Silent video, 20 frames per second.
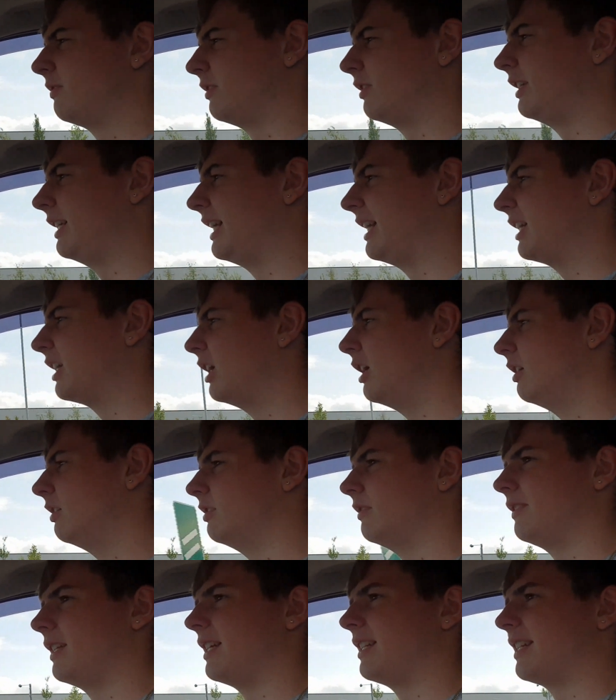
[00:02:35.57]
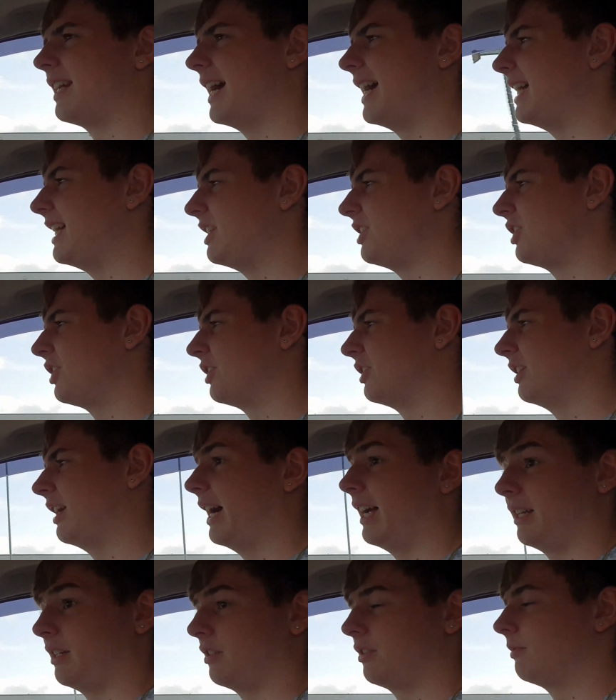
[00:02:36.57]
for any car of this age
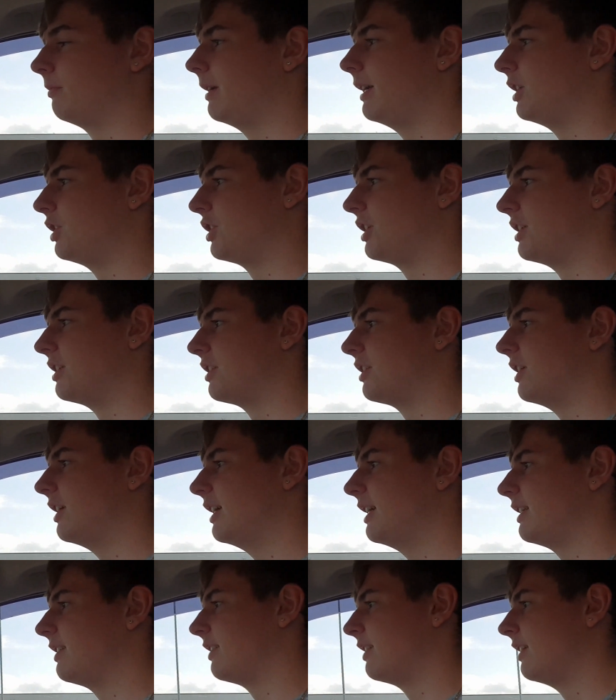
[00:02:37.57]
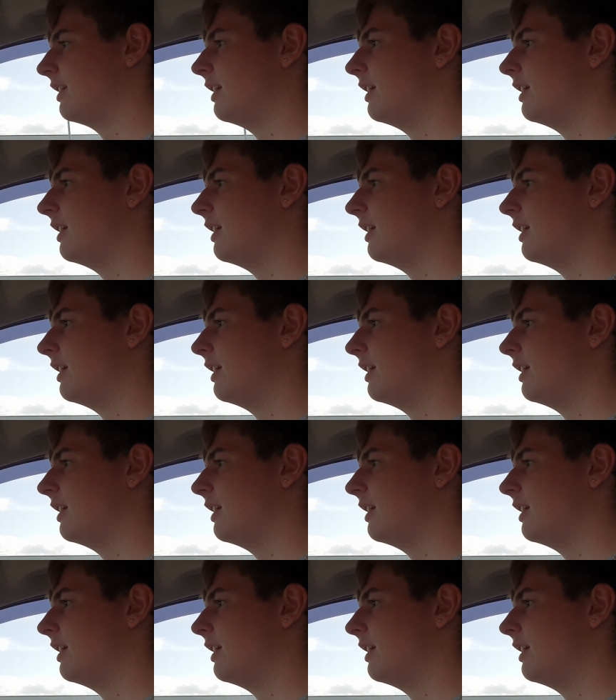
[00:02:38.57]
and engine size.